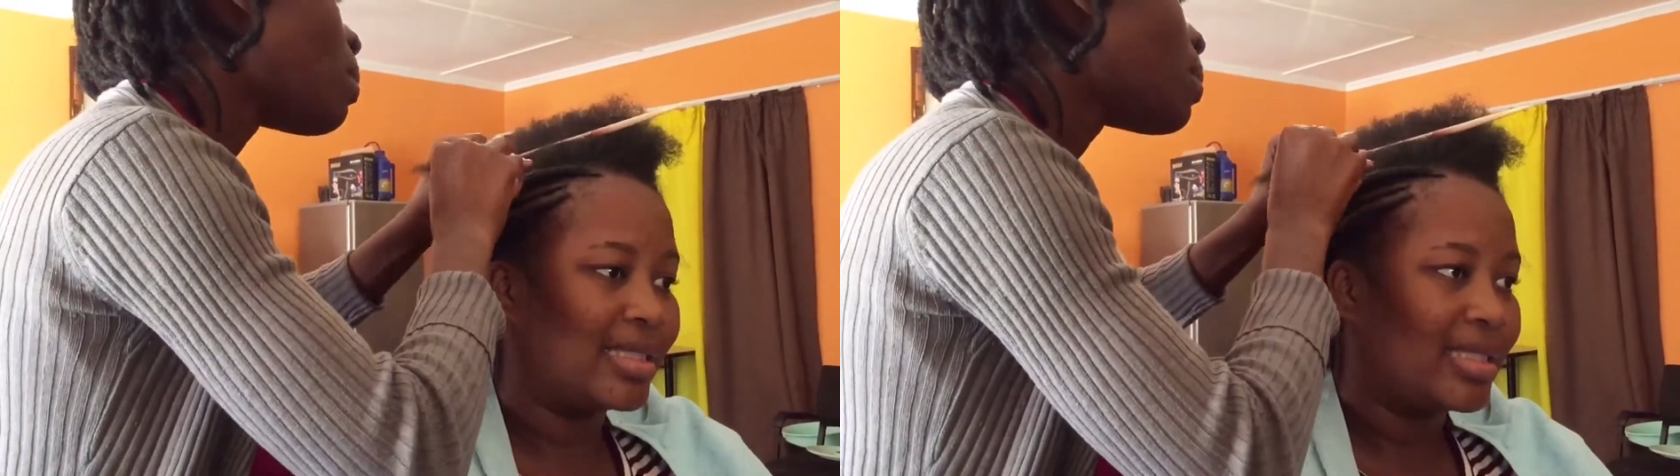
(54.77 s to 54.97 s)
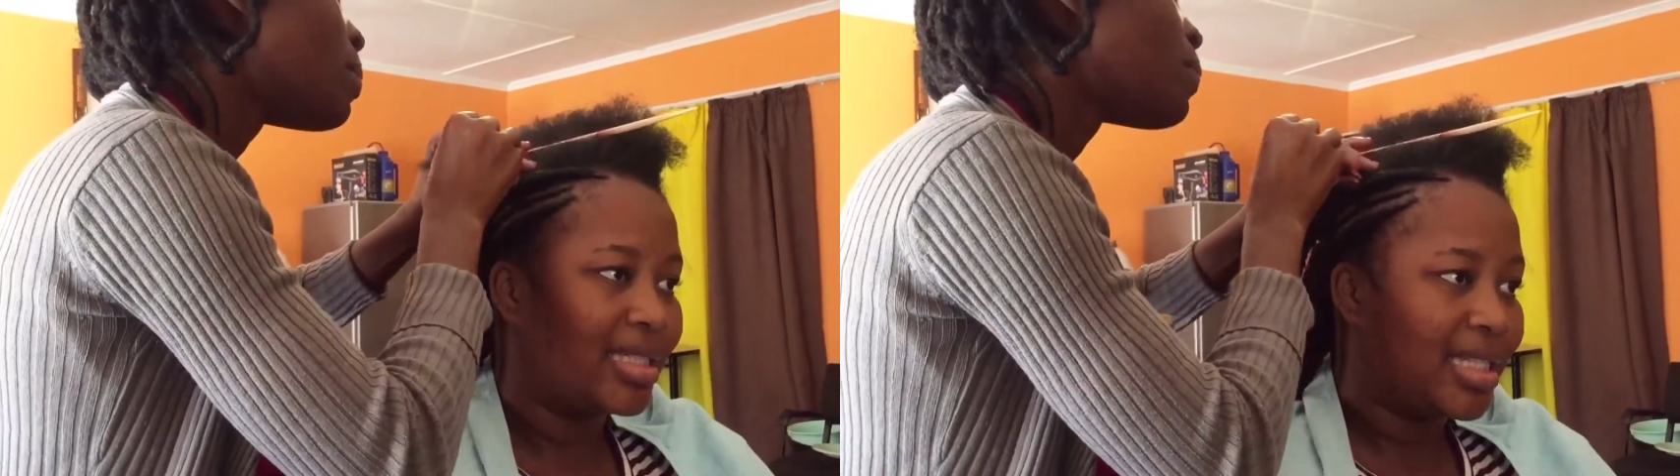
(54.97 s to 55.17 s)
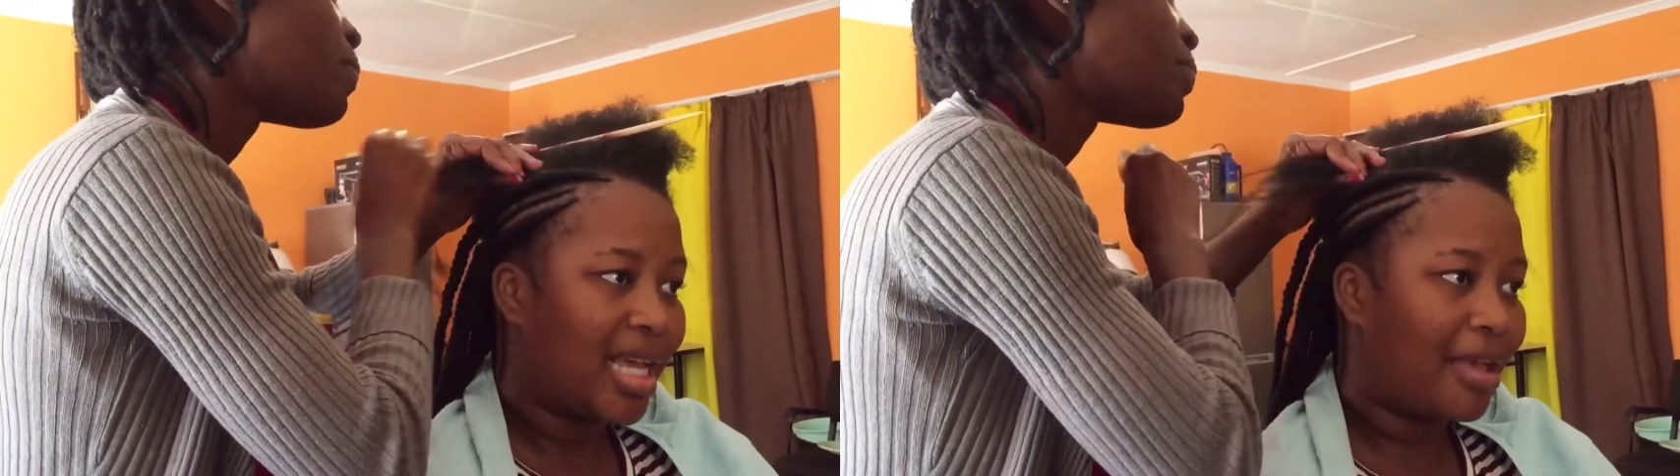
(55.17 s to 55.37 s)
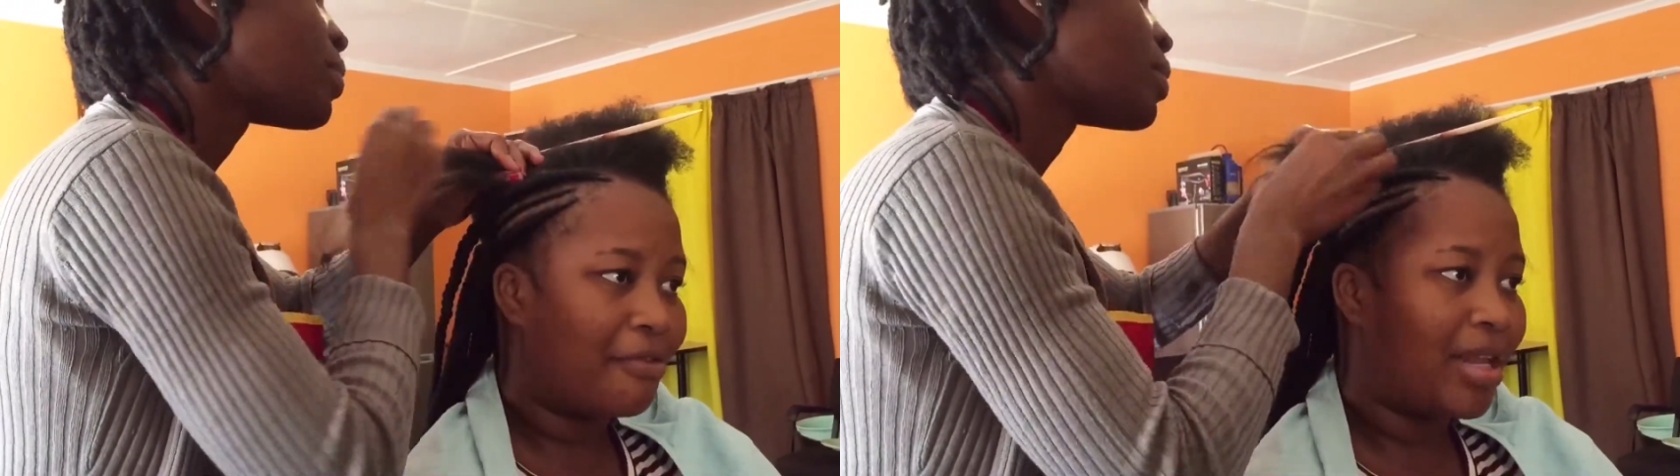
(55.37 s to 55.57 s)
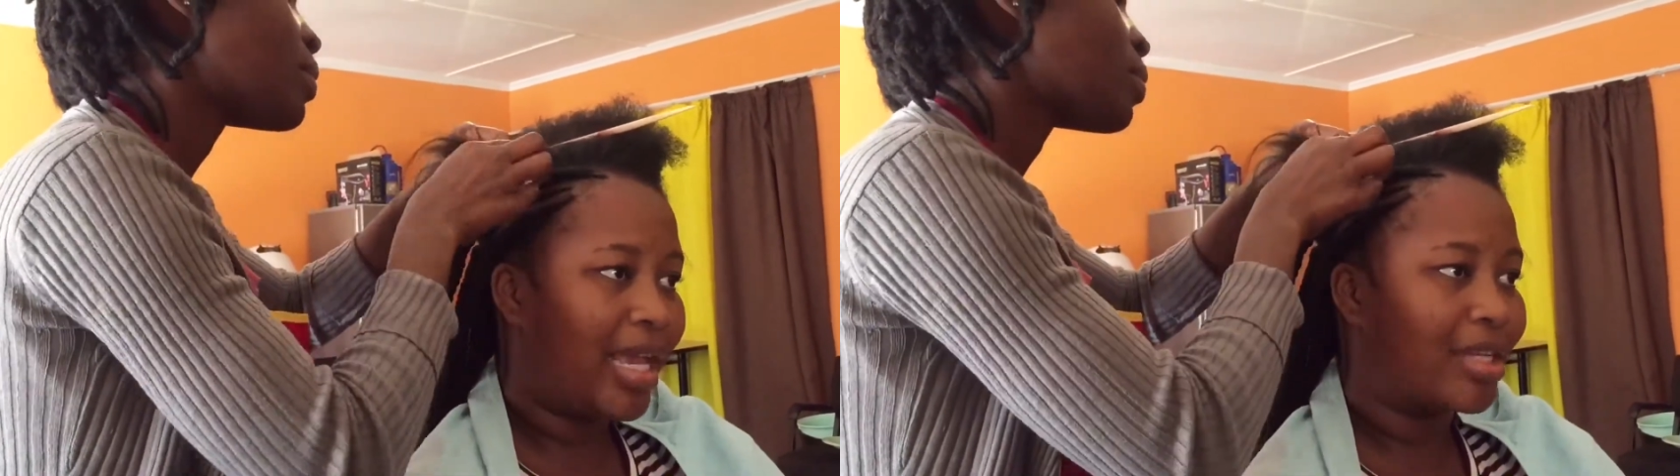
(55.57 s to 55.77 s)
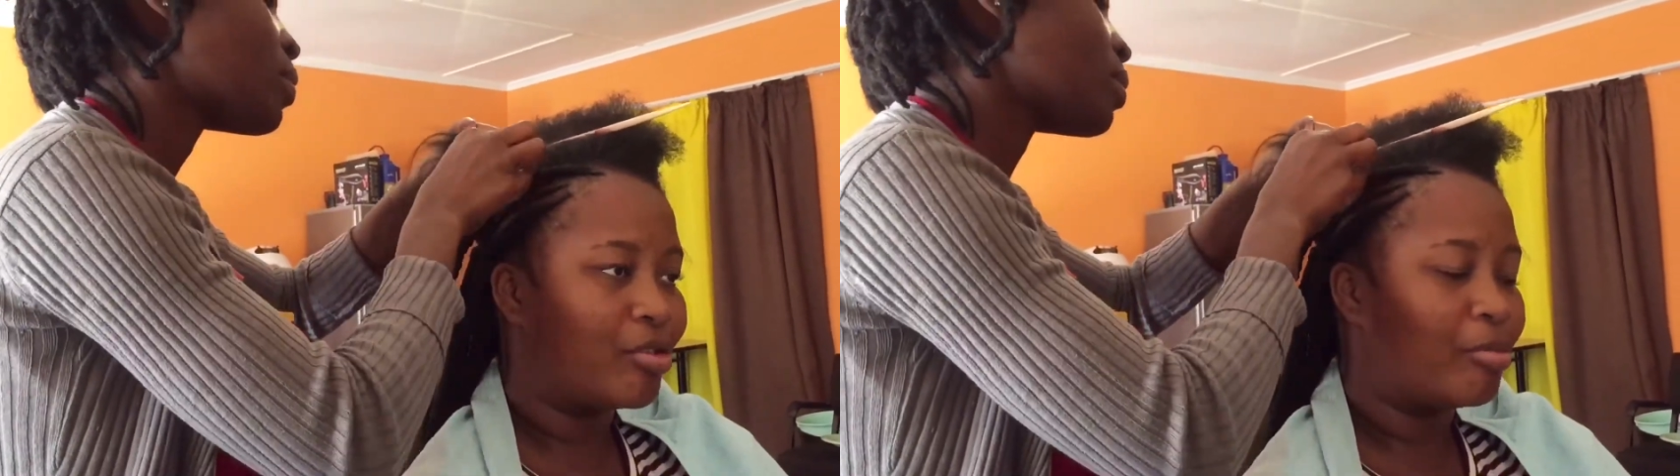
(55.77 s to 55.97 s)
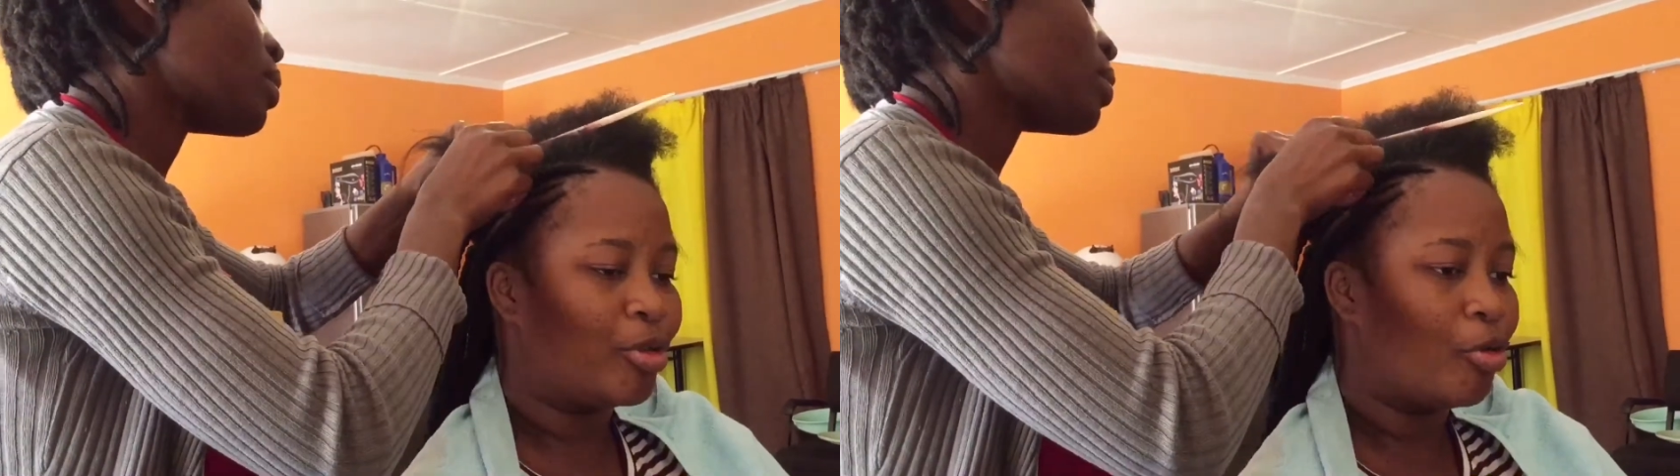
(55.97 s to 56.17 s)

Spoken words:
So please, I'll leave her phone